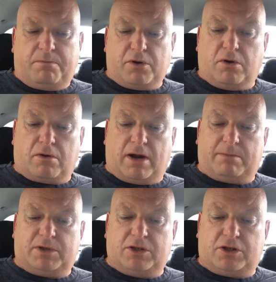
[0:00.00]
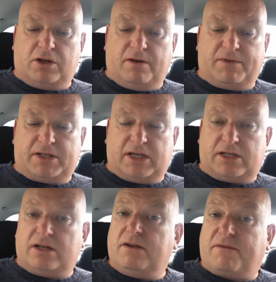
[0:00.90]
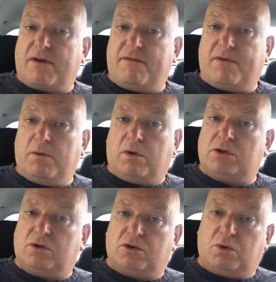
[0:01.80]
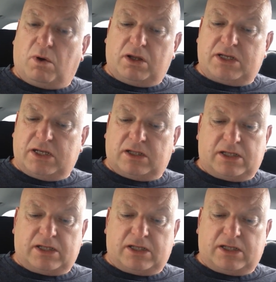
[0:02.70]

programs and services for everyone, so the quality will